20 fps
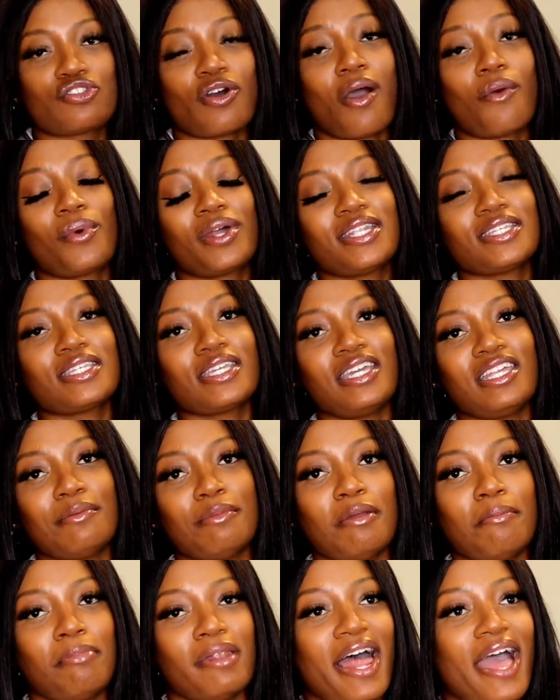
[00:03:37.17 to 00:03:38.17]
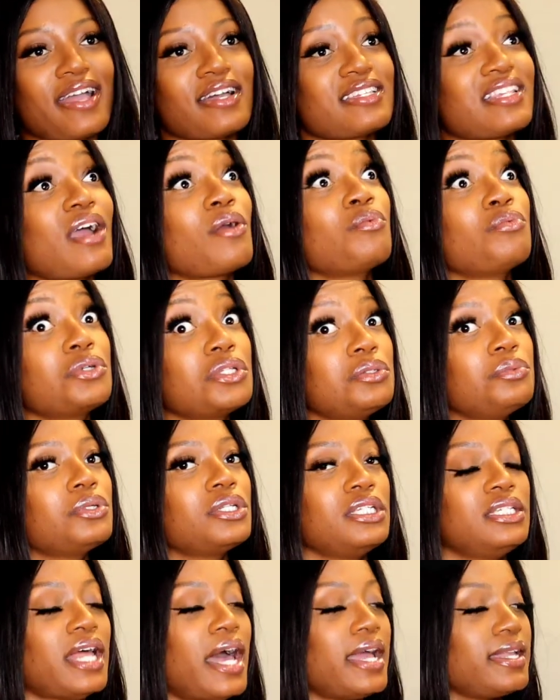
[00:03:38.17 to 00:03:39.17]
So I wanted to get them in black because I really,
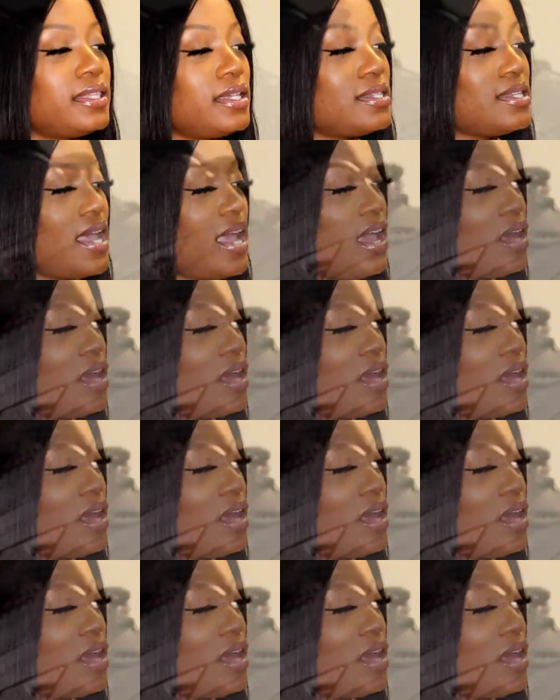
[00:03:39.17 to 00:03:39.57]
really like the